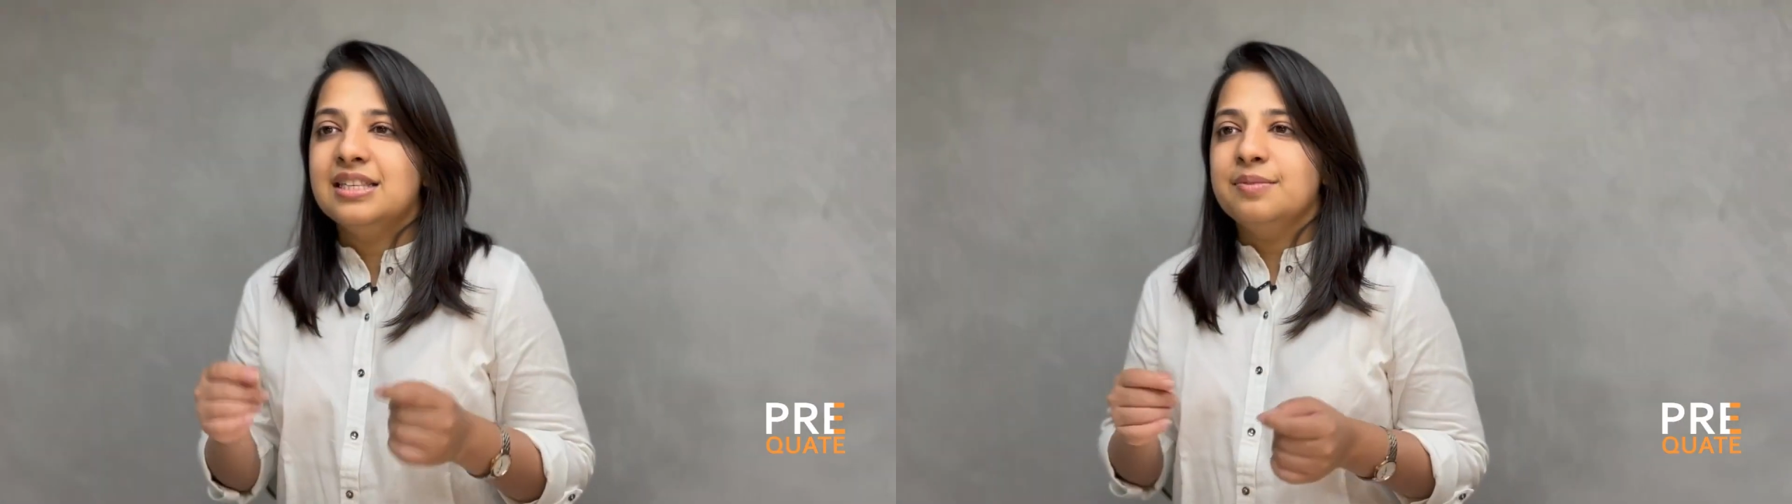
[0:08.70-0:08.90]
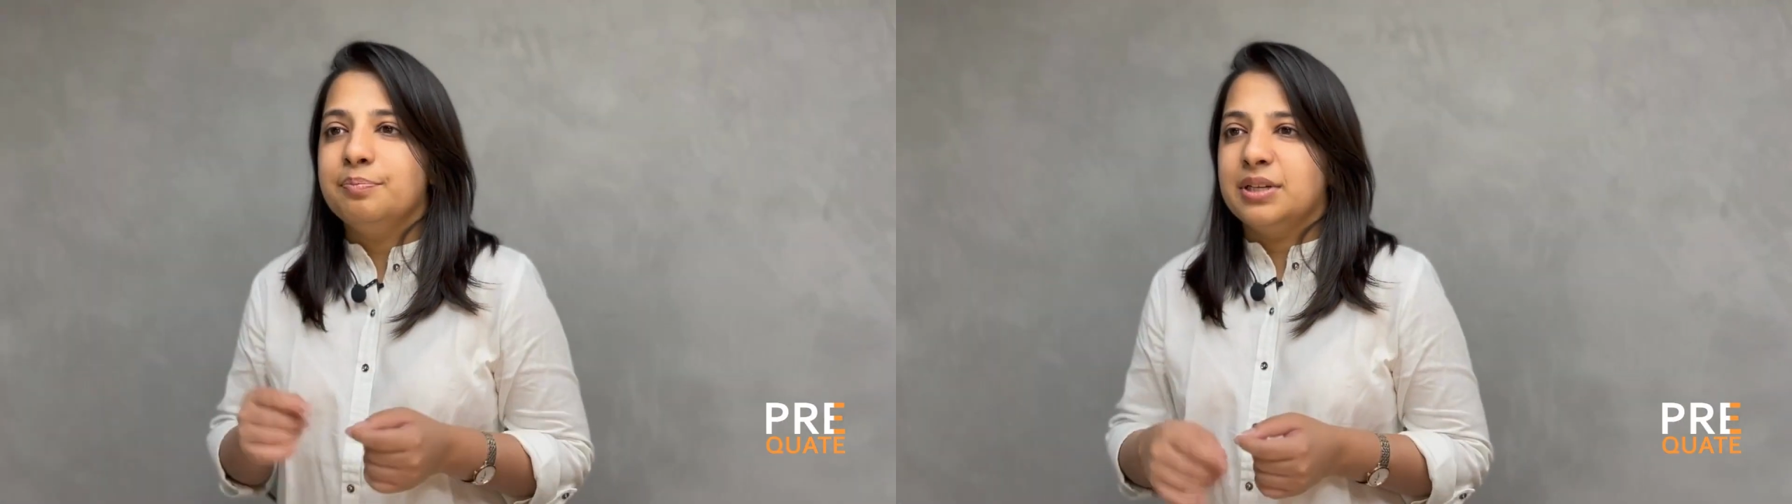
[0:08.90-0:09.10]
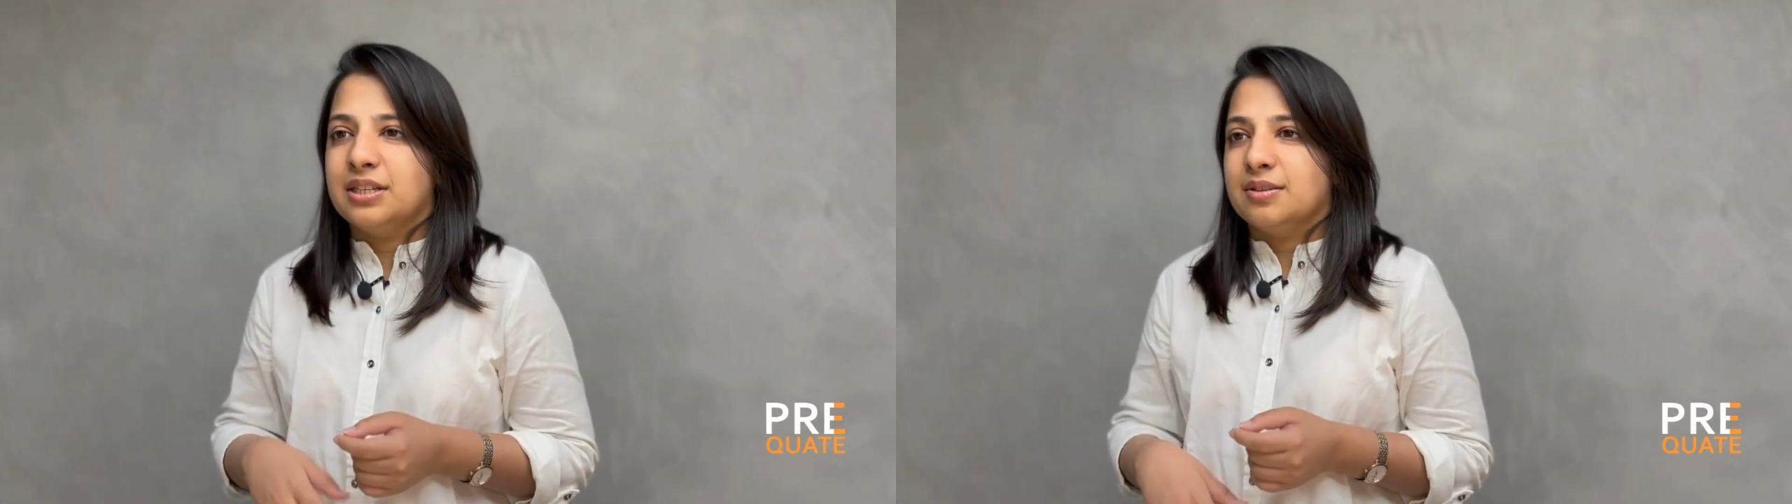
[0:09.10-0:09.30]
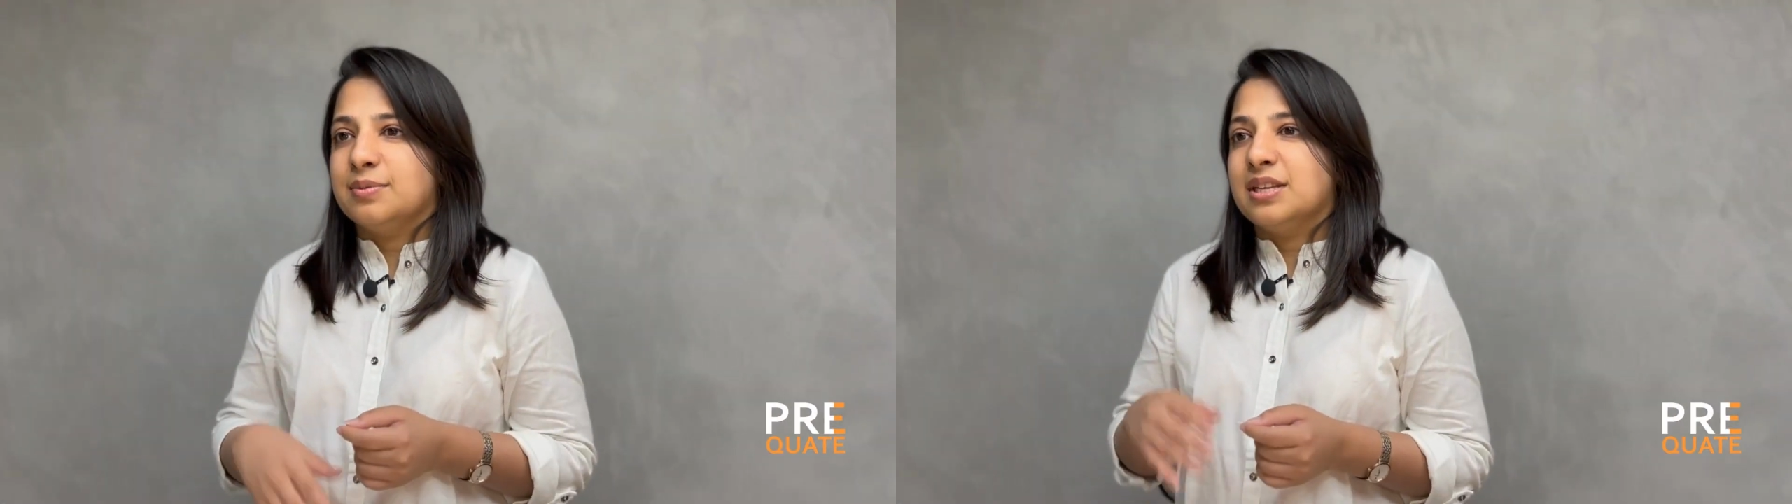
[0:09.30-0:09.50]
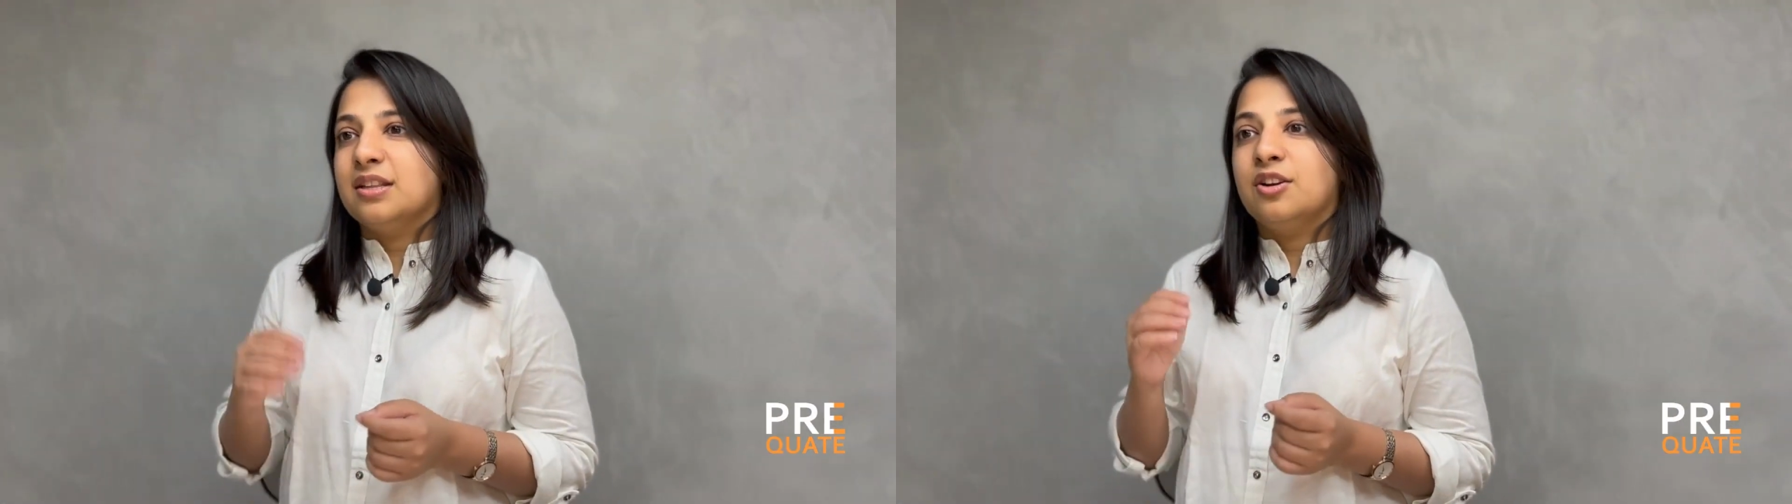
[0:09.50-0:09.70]
simple terms,
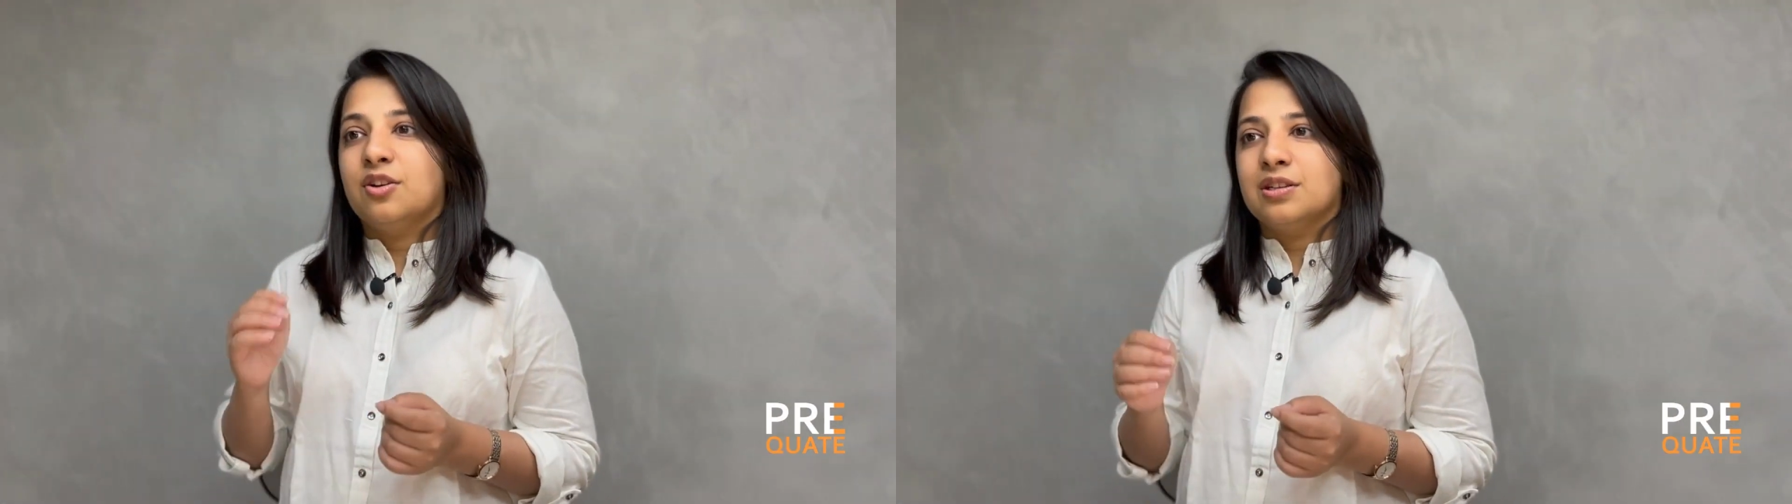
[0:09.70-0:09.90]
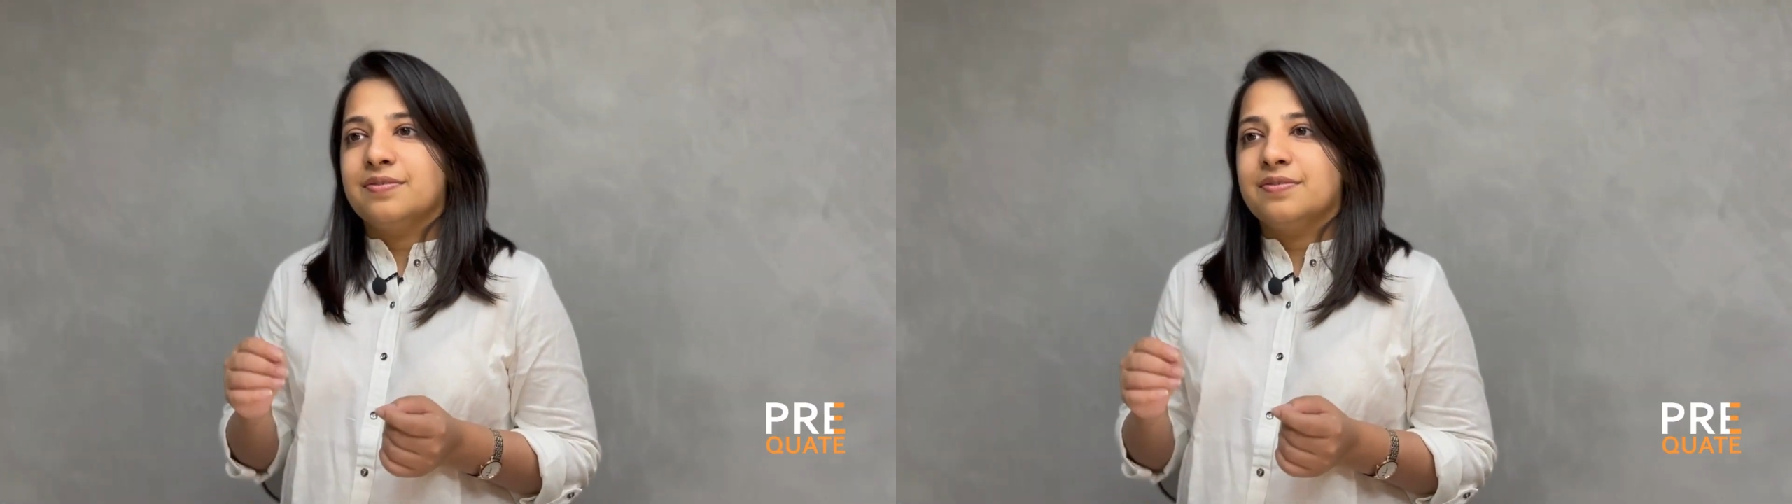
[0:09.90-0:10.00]
they're the gross